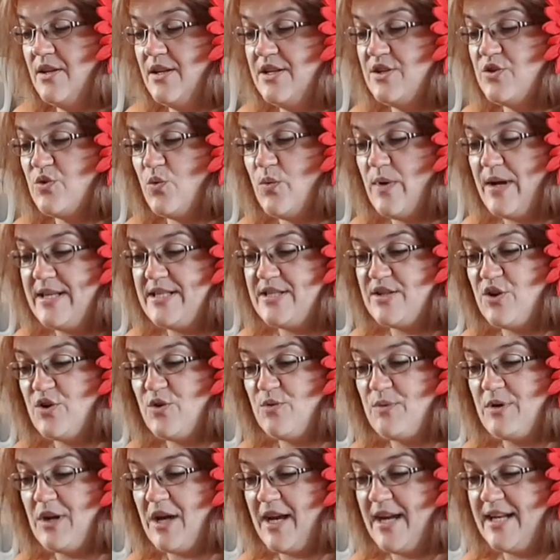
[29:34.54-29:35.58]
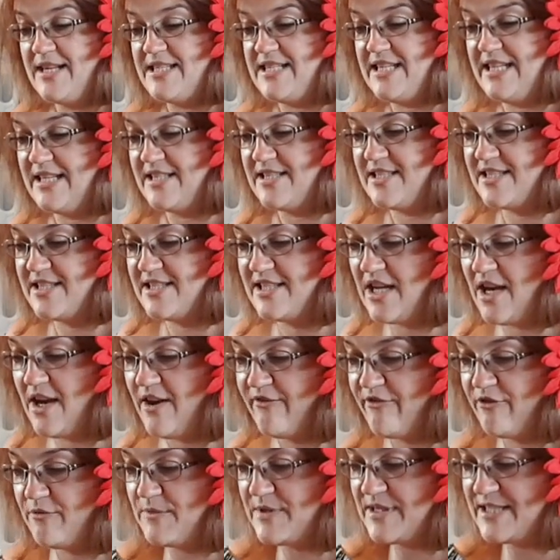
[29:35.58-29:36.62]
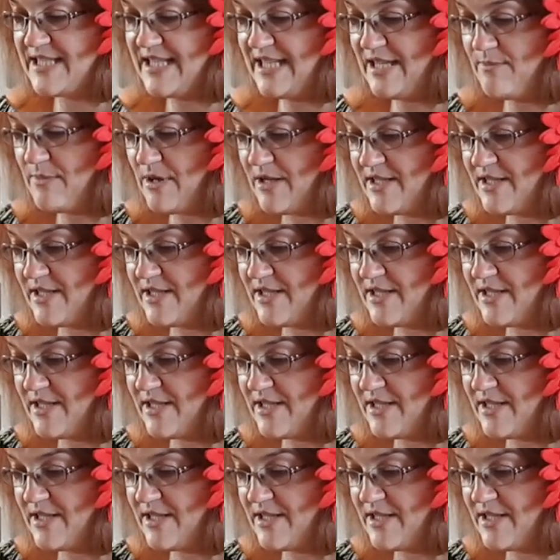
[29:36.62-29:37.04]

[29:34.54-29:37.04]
It's always a good idea to start from the seam